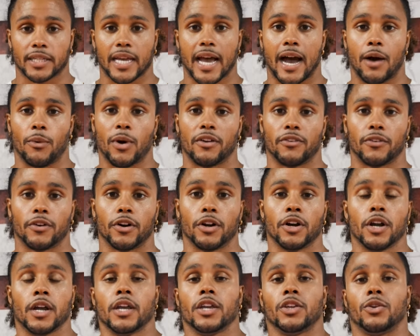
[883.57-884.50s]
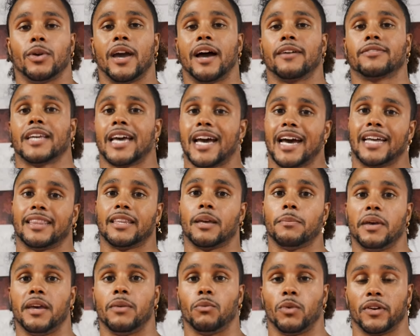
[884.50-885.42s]
However, you have to add
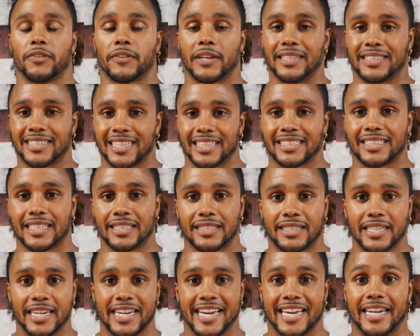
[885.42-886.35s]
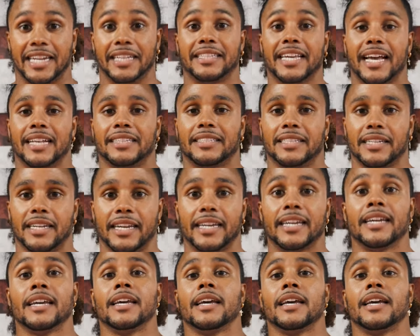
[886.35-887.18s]
them in with consistency and intensity,